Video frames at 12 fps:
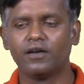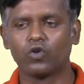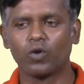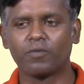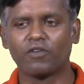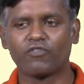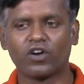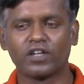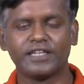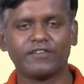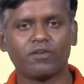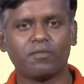Group of order,
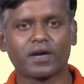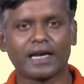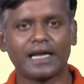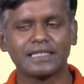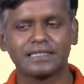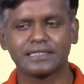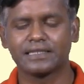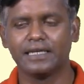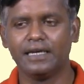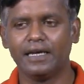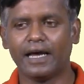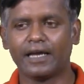they form a class,
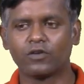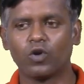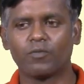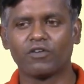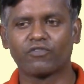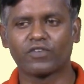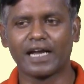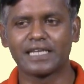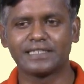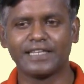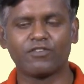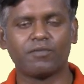and group of
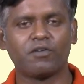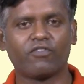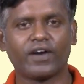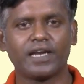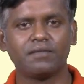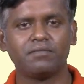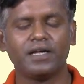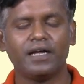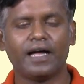class, they form a phylum,